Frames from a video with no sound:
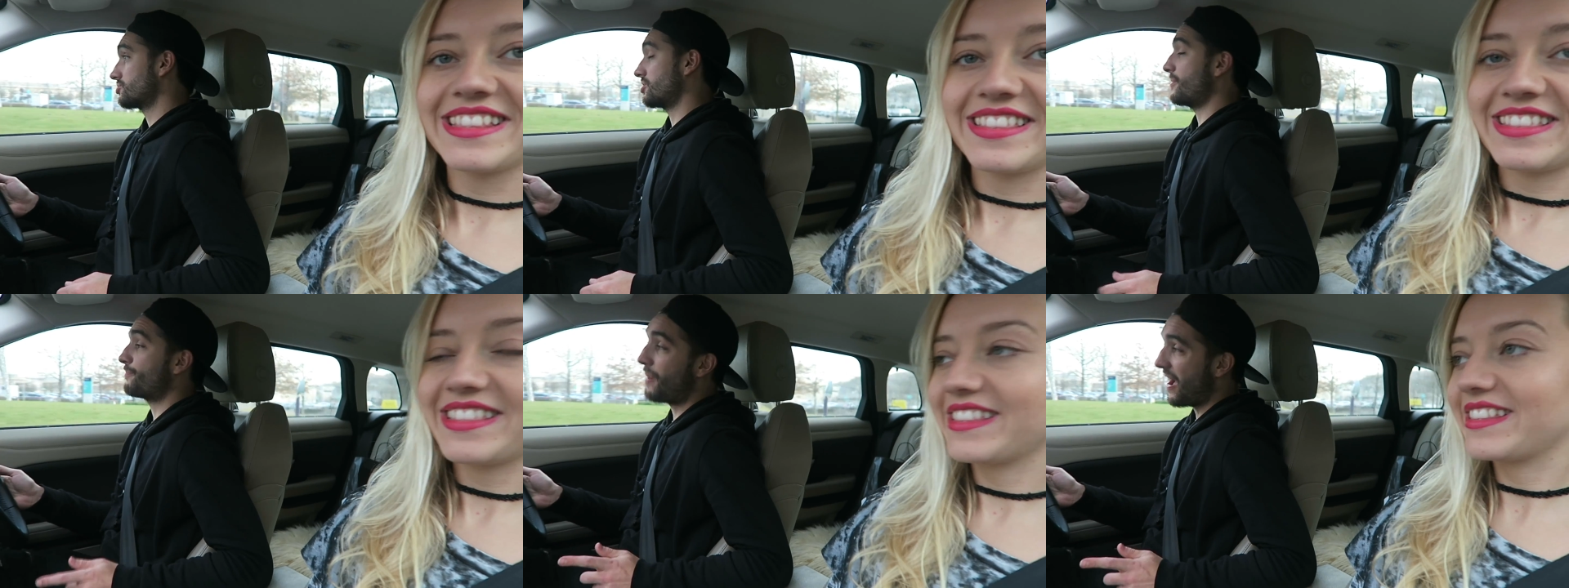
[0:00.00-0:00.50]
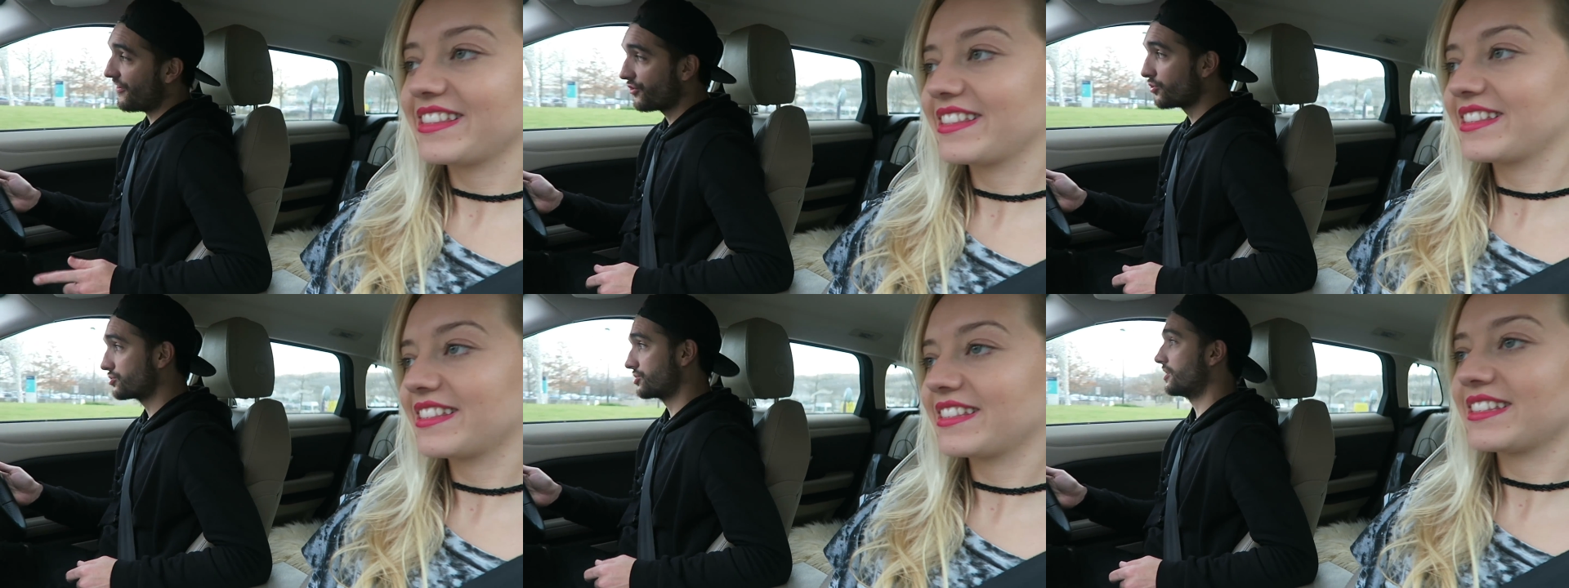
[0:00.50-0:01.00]
Speaker 1: so it
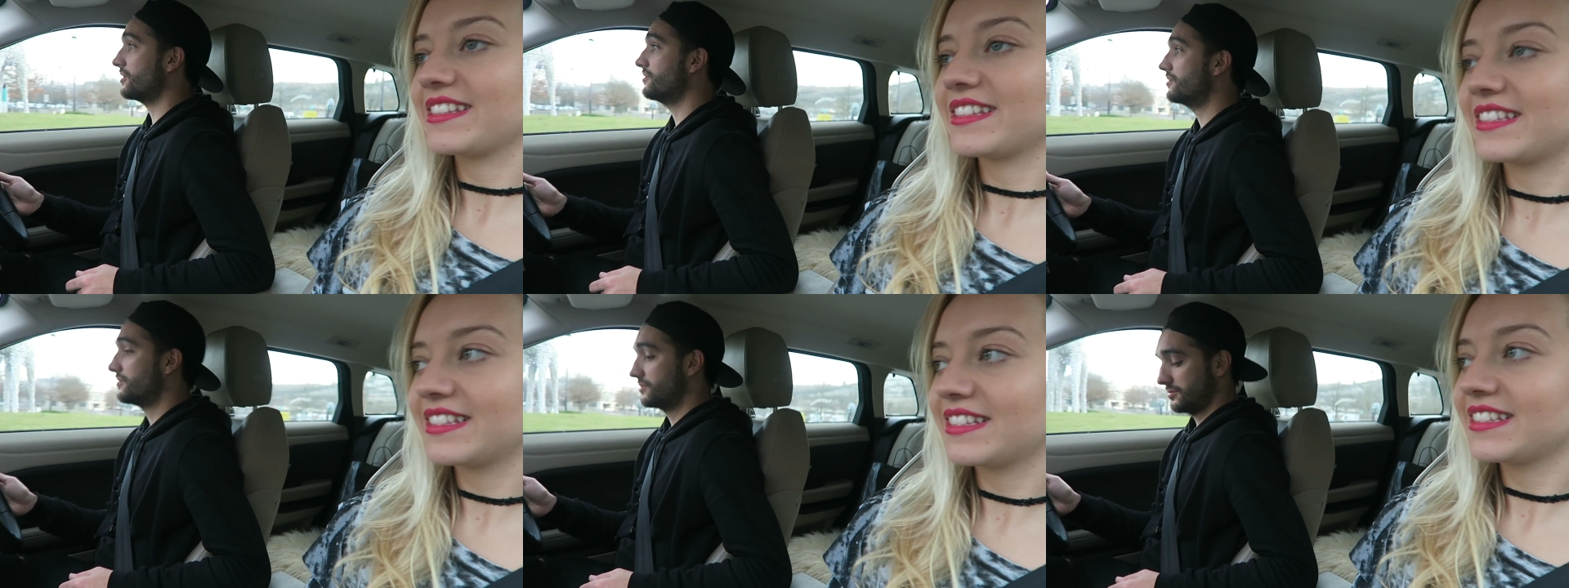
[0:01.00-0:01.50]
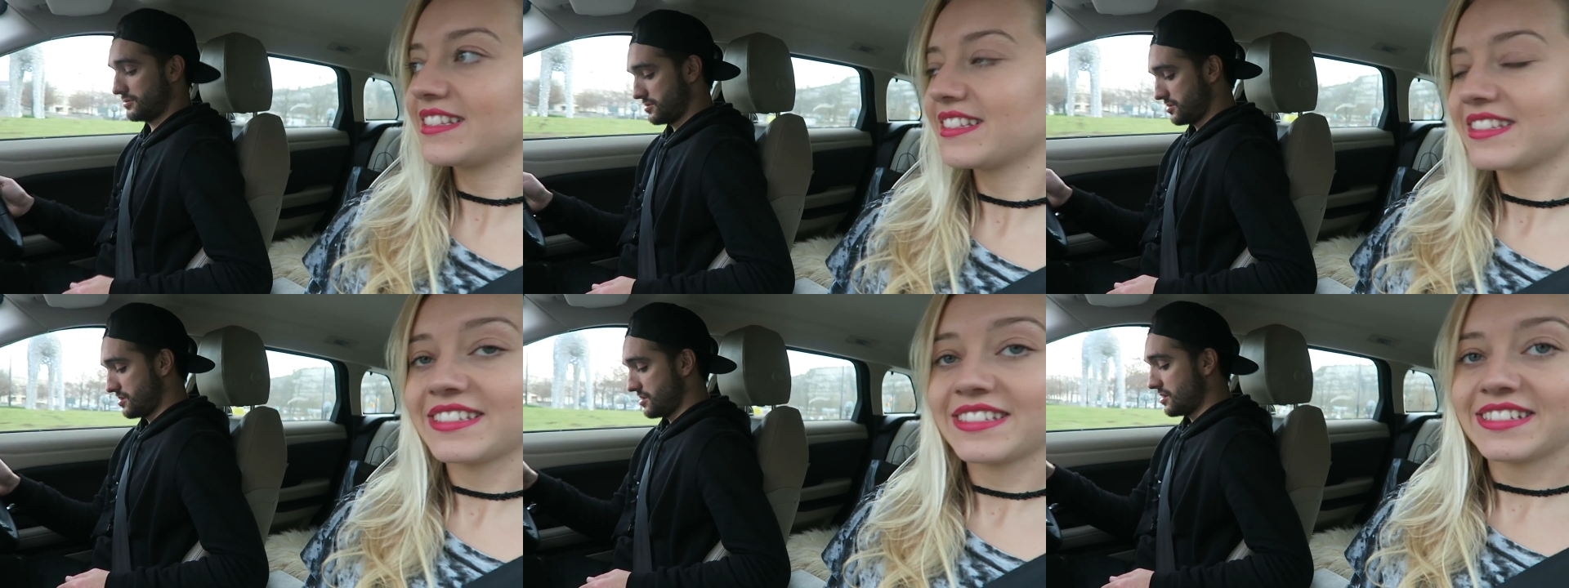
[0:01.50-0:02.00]
baffles you.
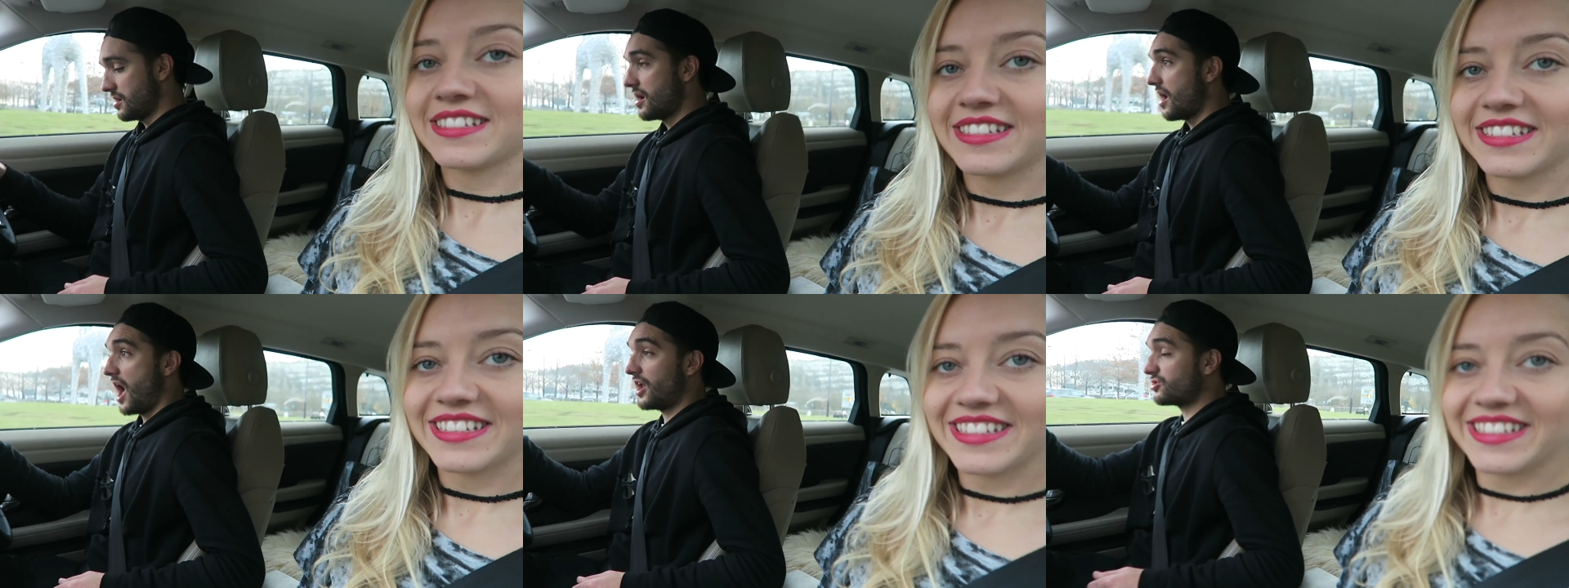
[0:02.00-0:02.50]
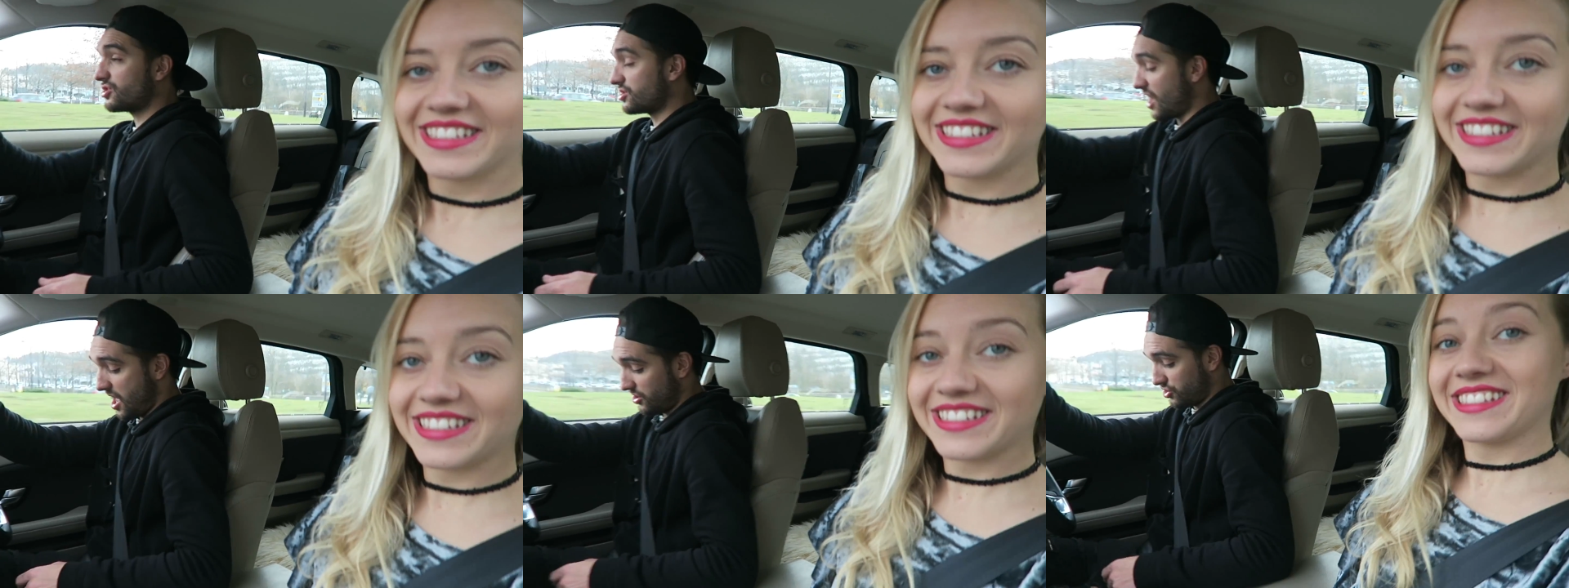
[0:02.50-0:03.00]
And I just,
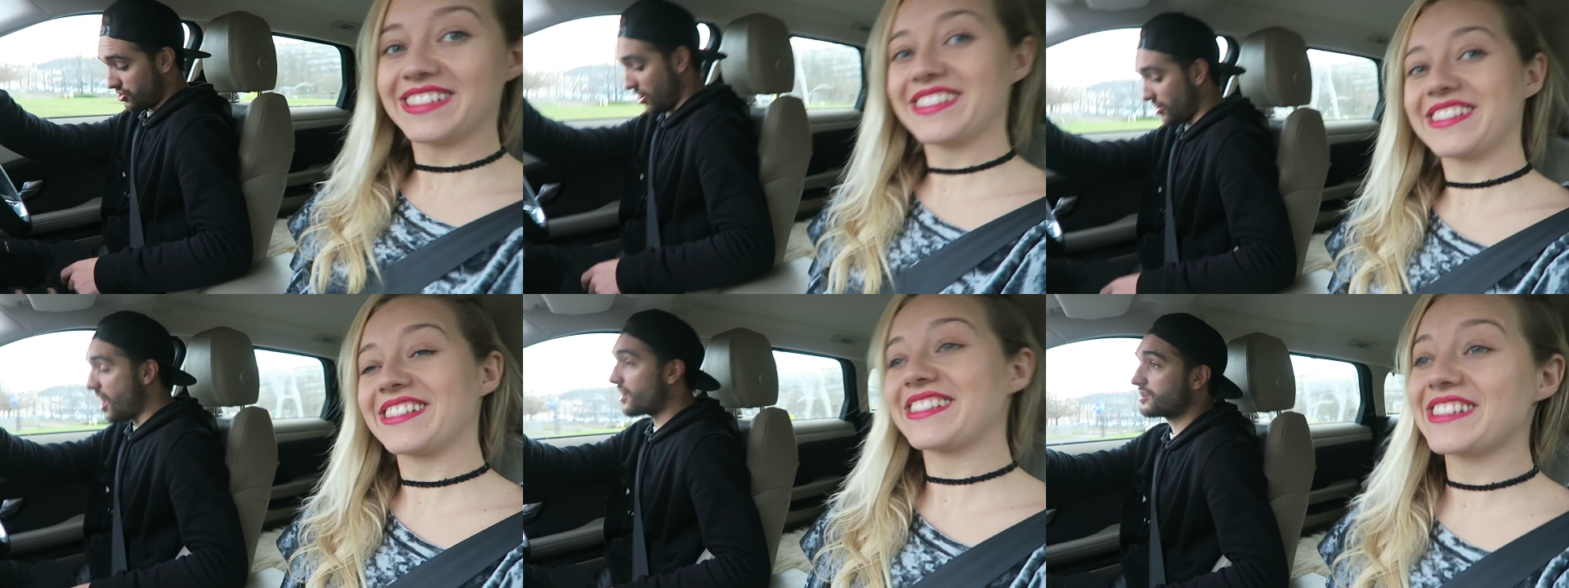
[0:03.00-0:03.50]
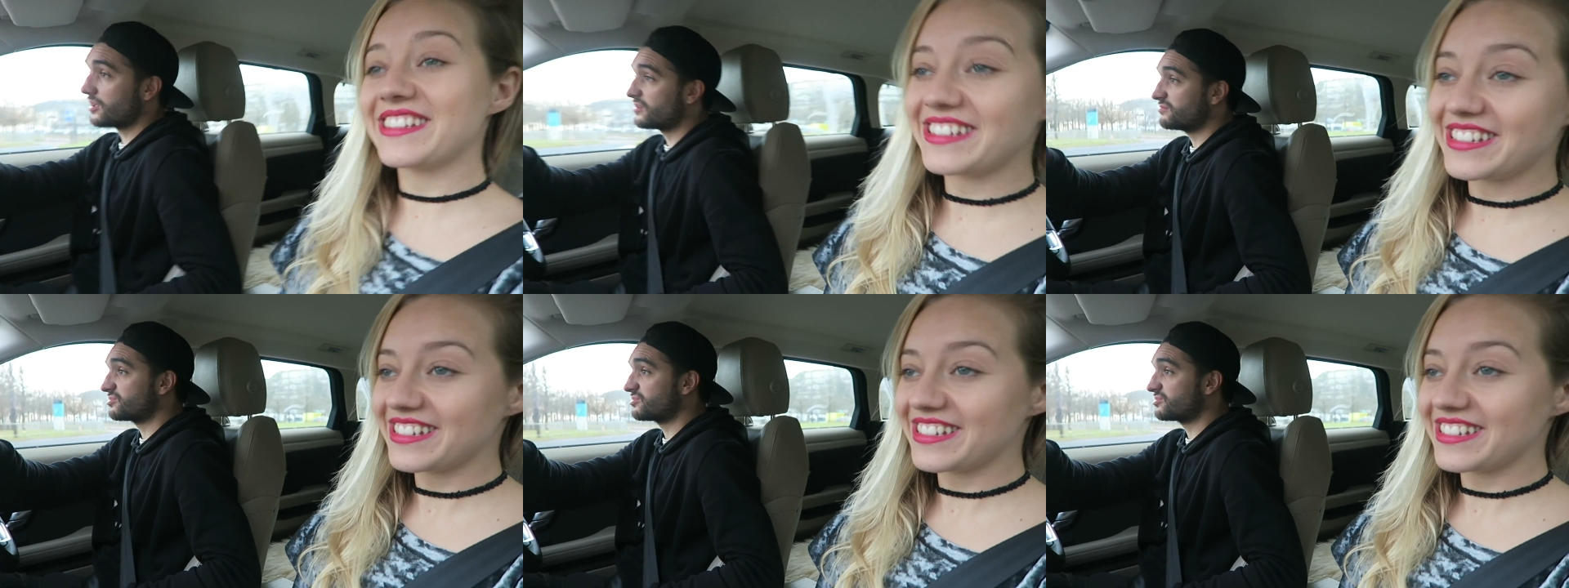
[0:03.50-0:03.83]
yeah, just don't like it.